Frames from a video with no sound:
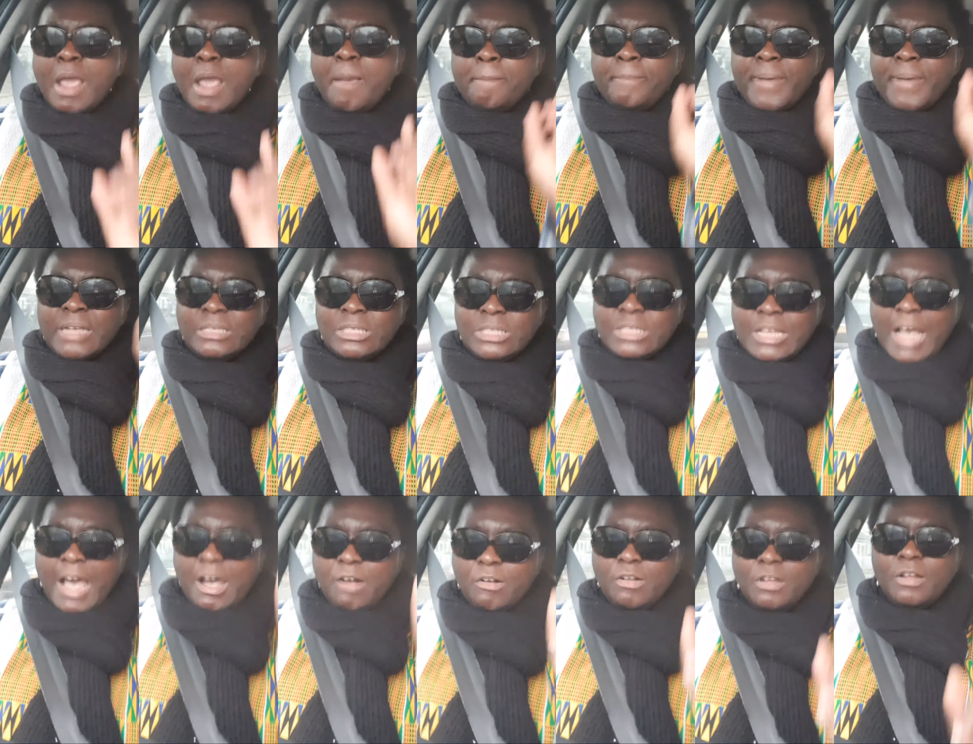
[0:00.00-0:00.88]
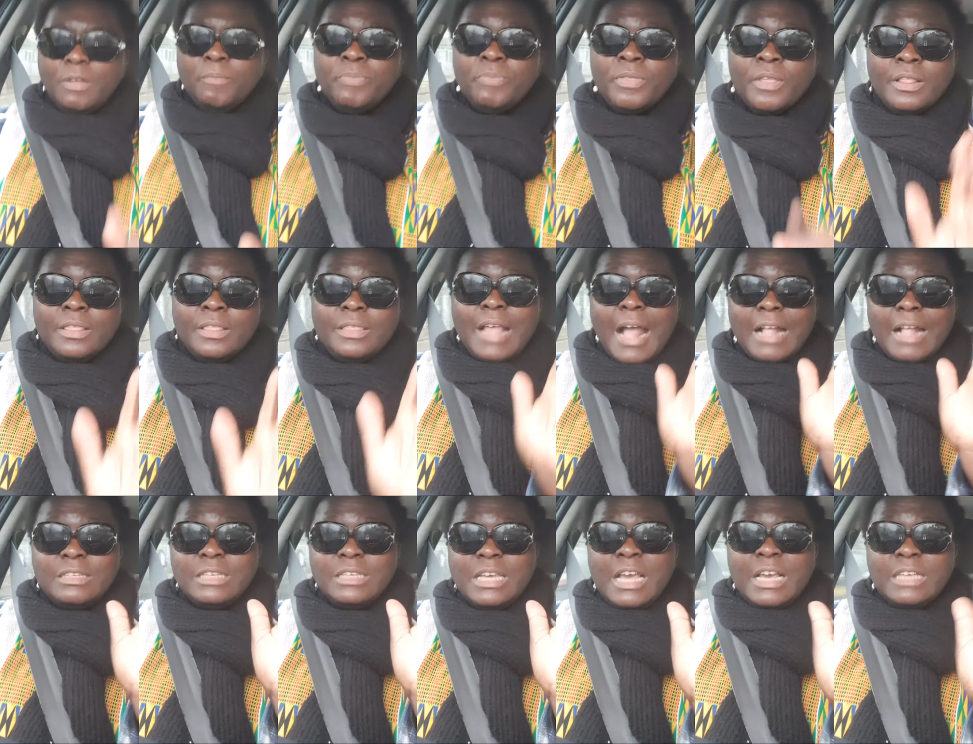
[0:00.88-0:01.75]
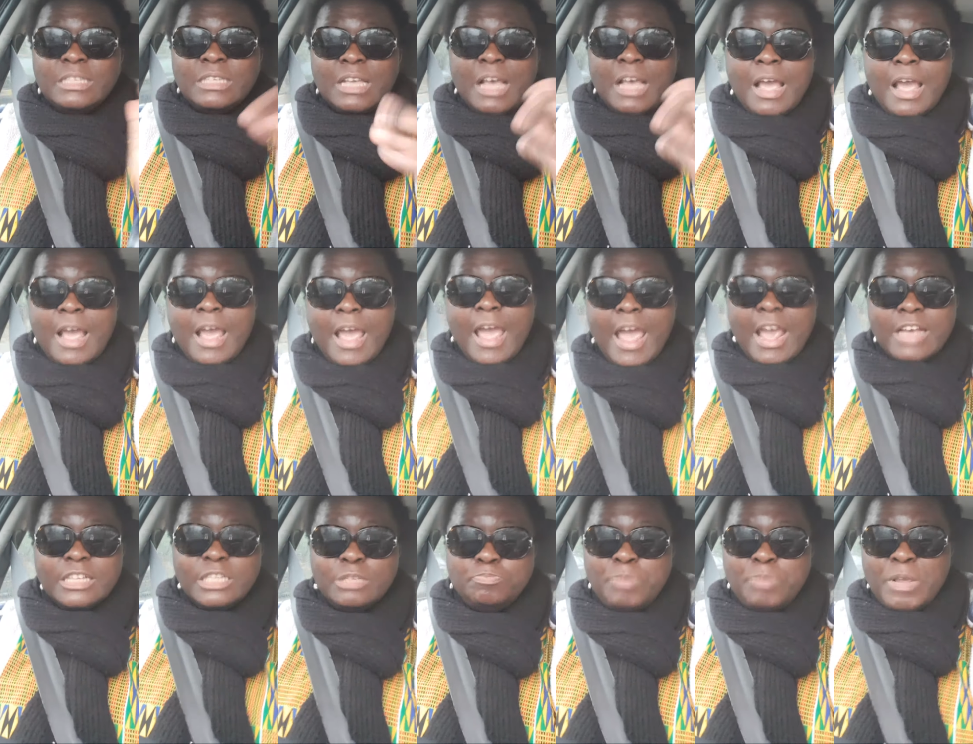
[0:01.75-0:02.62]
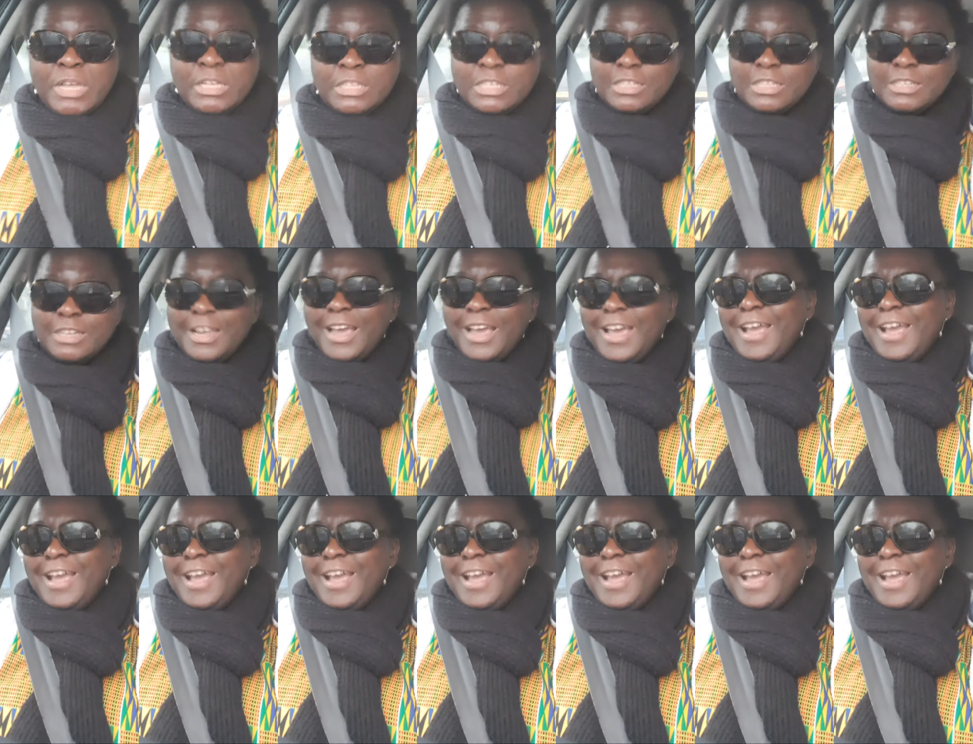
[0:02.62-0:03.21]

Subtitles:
Imbecile. That is hate speech.